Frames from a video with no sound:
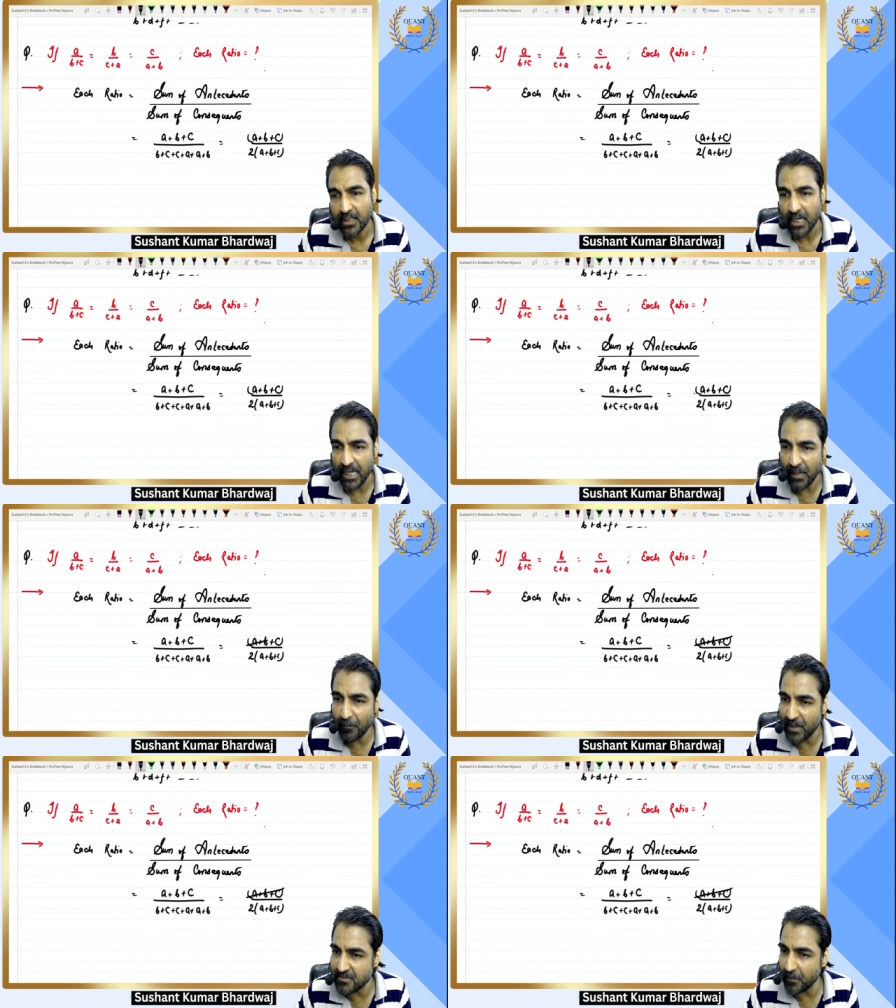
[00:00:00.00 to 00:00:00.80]
A
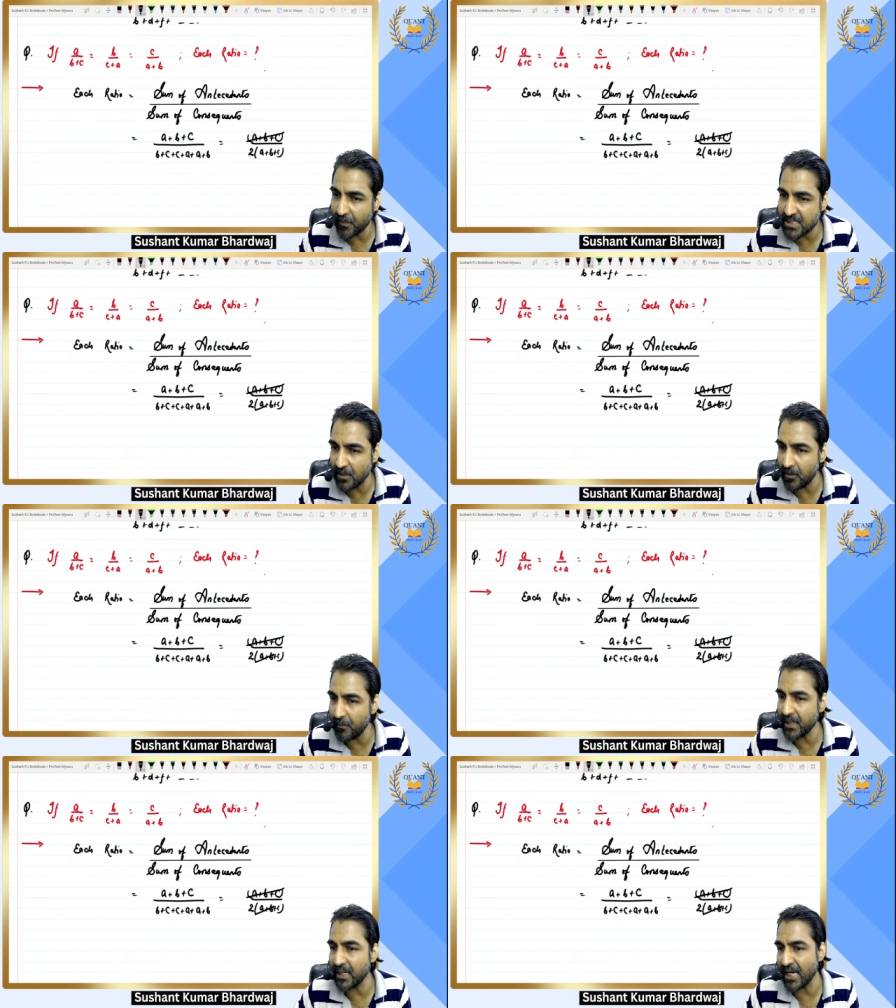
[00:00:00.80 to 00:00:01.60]
plus B plus C will
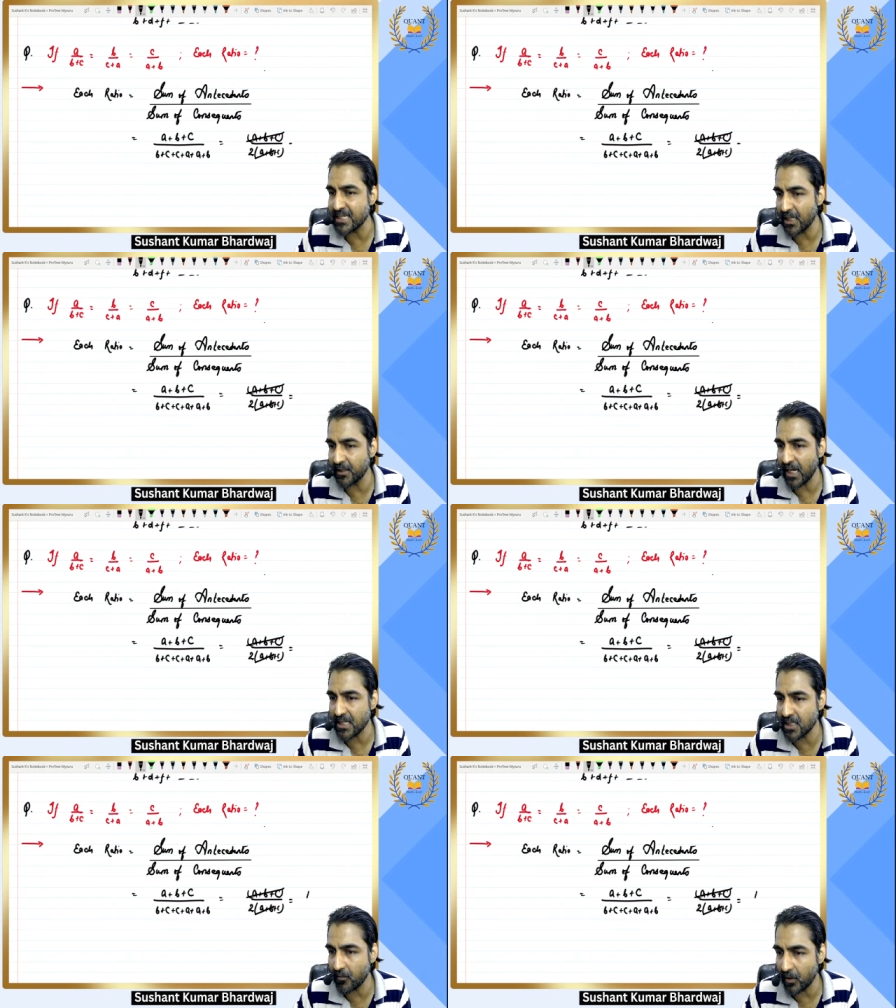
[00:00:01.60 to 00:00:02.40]
be cancelled. That's
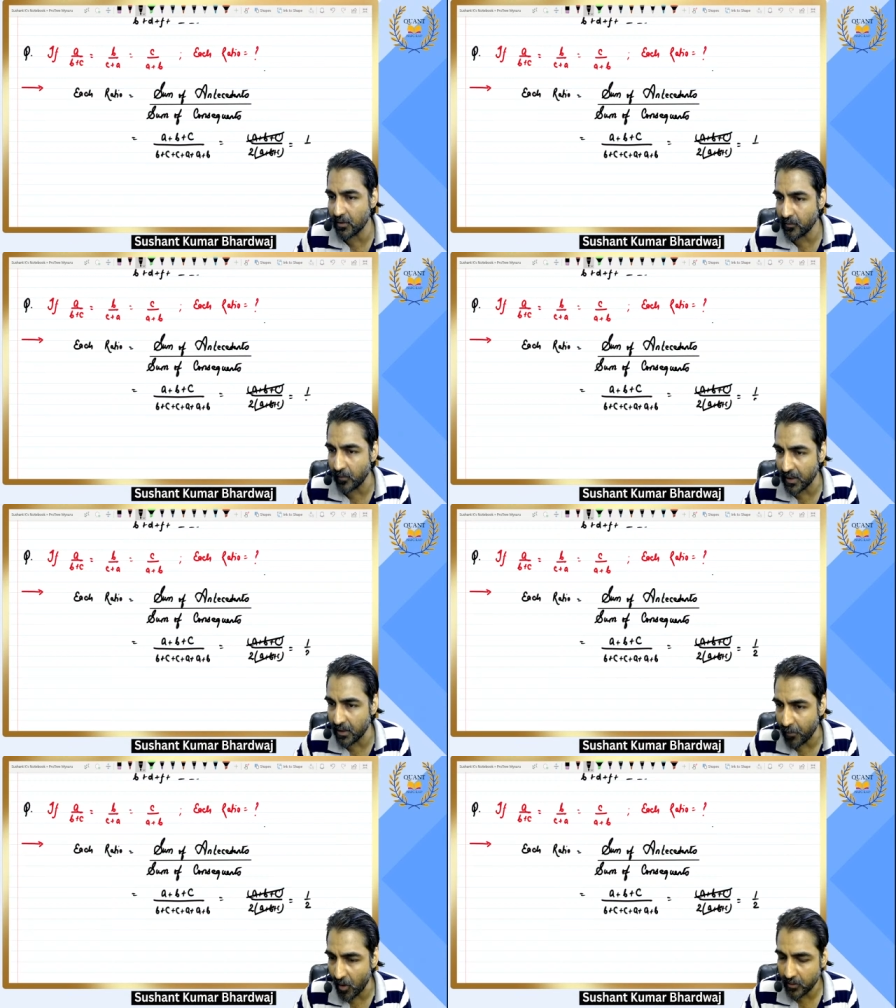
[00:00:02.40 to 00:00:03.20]
equal to 1
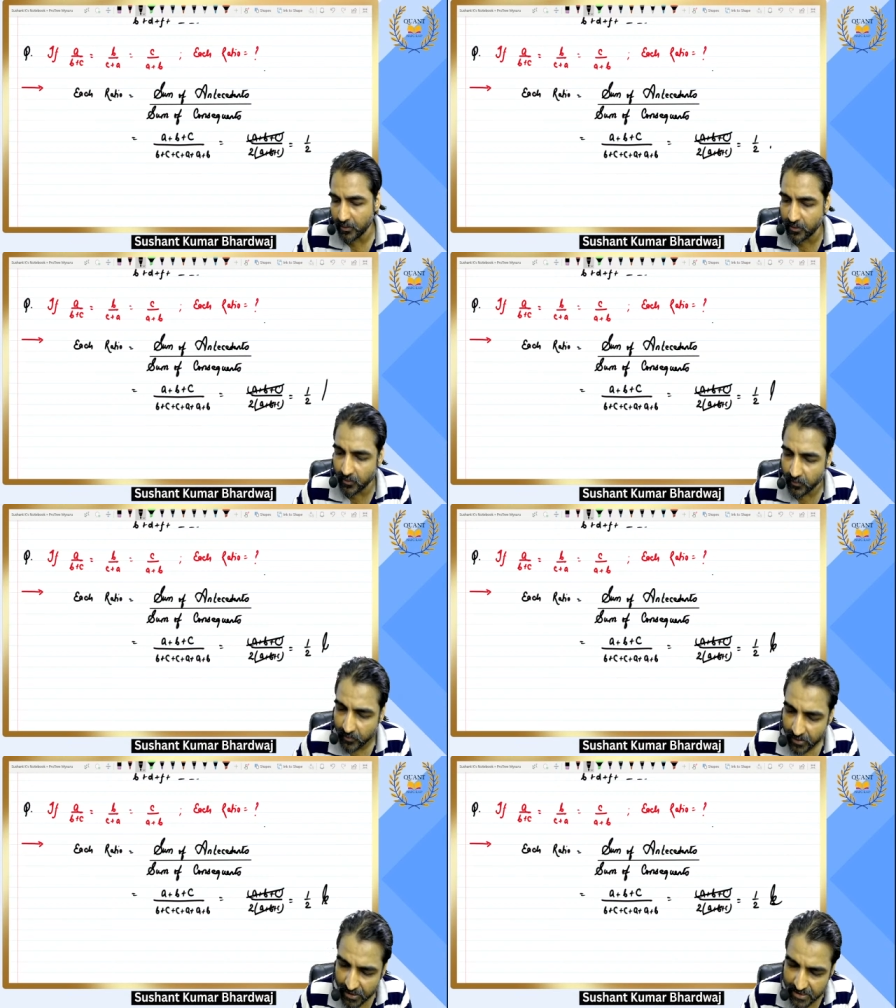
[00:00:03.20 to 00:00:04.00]
upon 2.
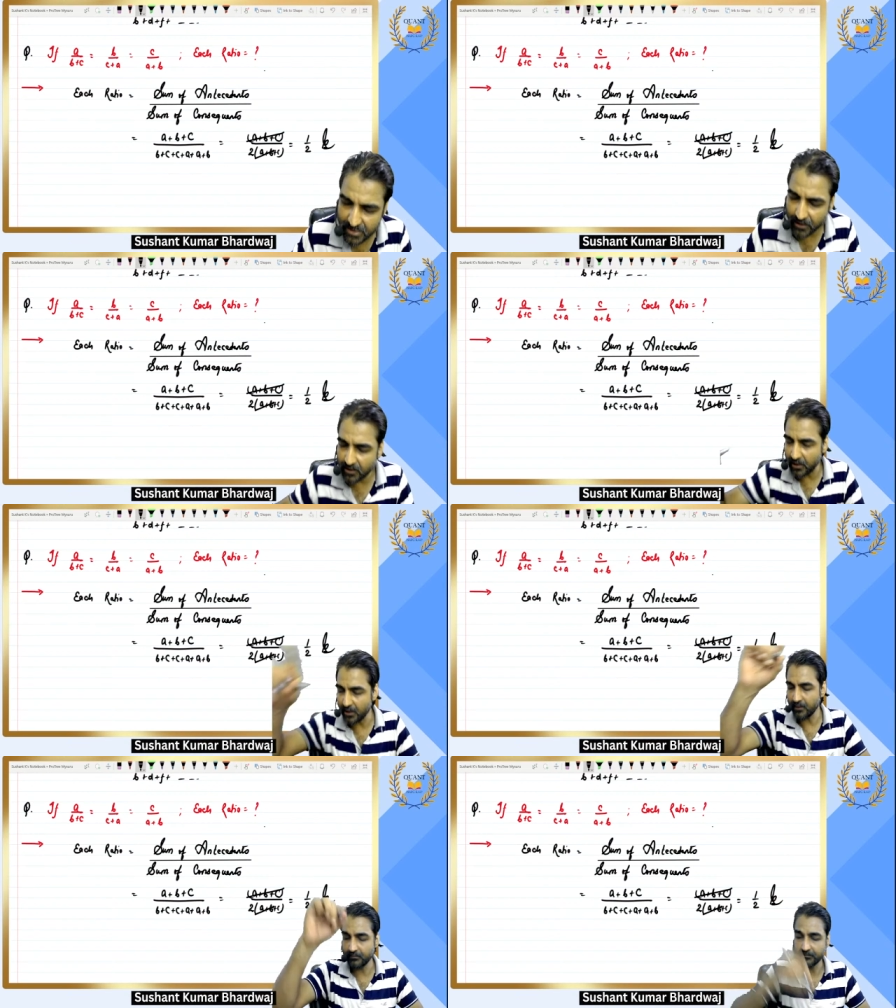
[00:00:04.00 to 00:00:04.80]
Is it
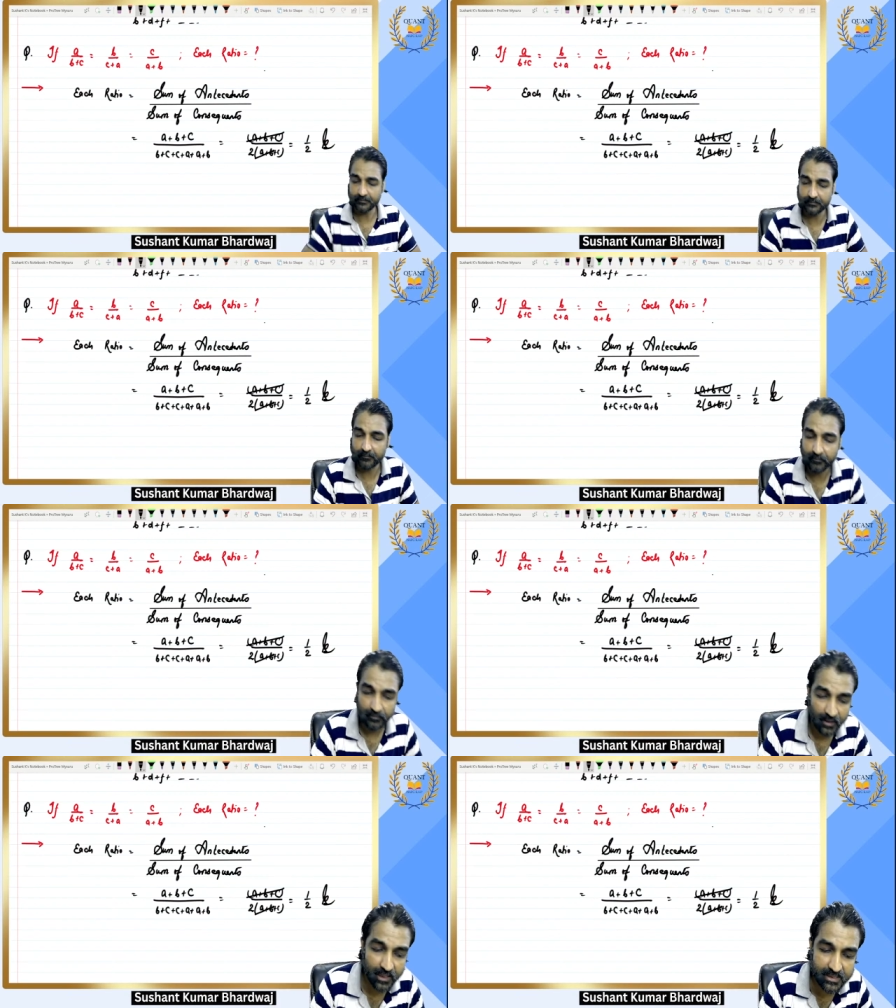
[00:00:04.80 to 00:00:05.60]
clear?
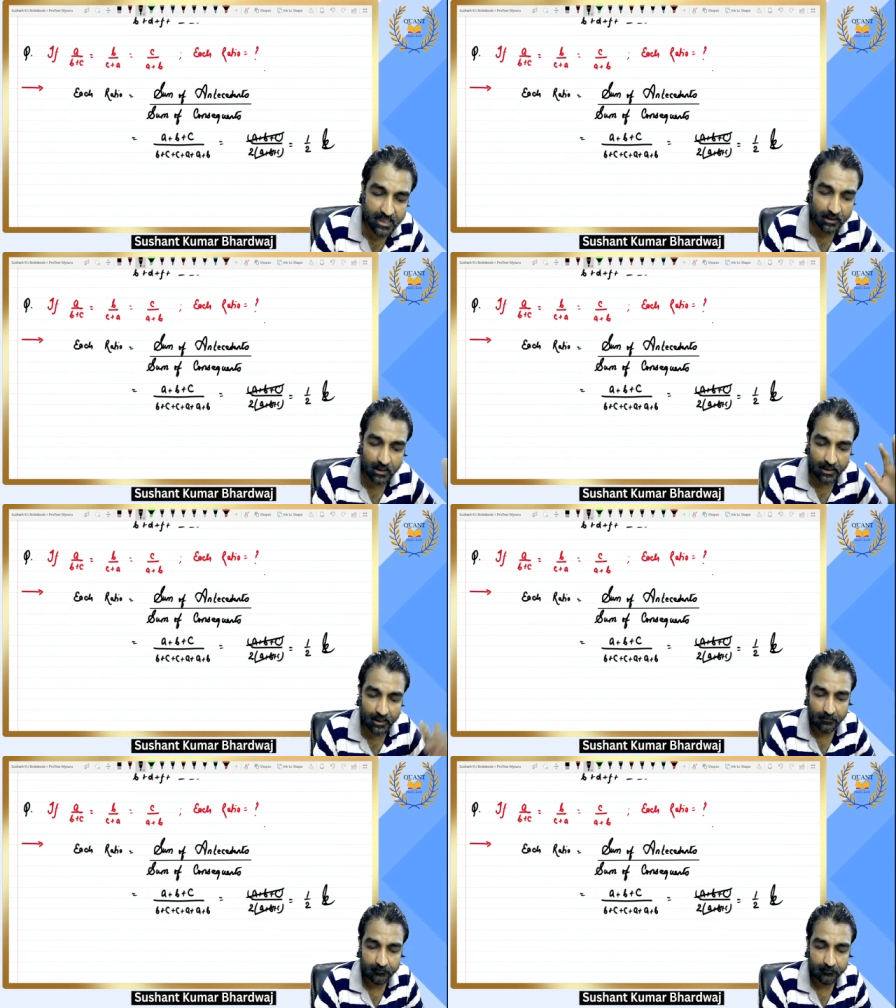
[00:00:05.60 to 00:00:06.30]
Is it clear?